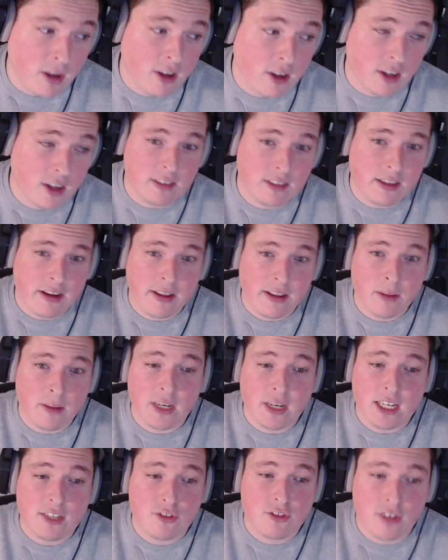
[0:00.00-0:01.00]
I've got to tell you,
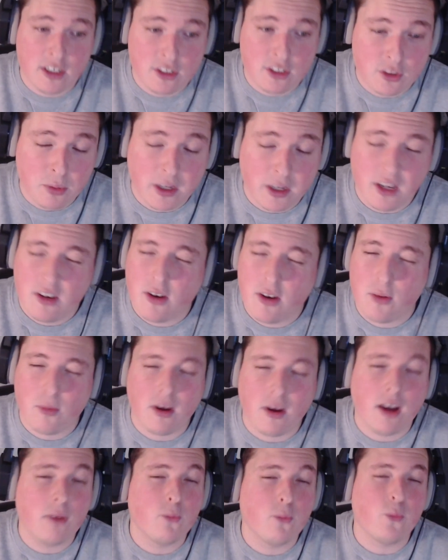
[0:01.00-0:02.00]
we literally just went, you know
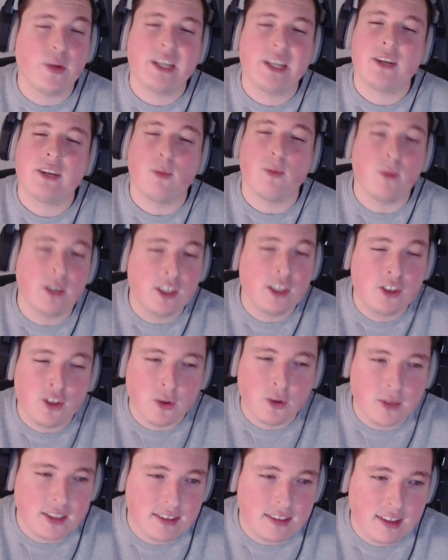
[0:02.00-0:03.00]
what? We don't want to
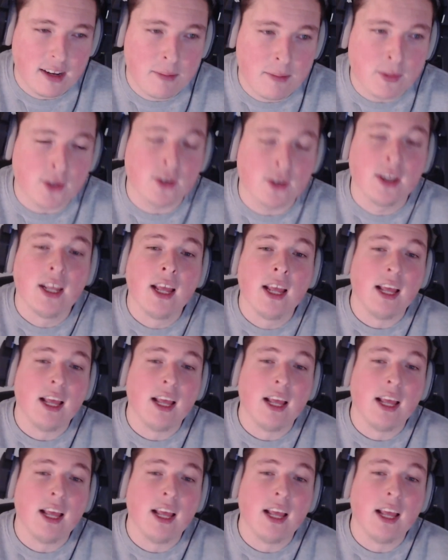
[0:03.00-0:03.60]
do this anymore.